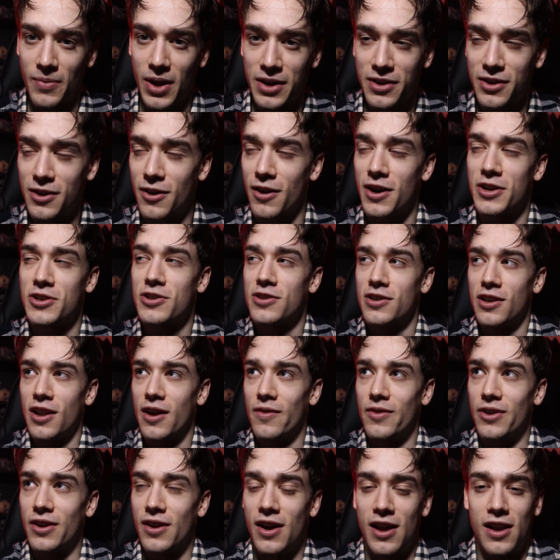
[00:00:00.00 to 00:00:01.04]
I don't know, I just
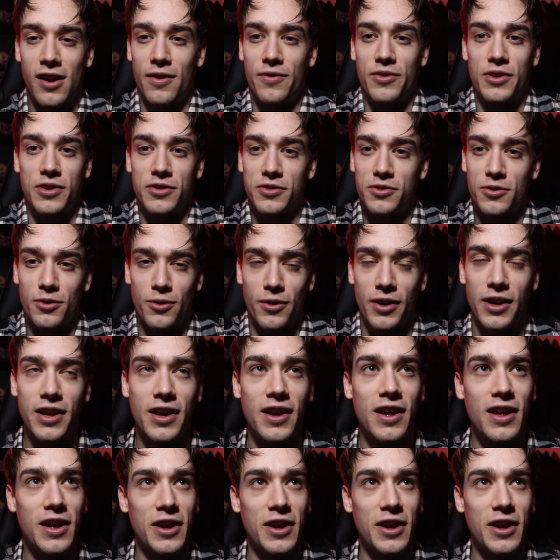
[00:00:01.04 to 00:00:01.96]
love it. I love this story.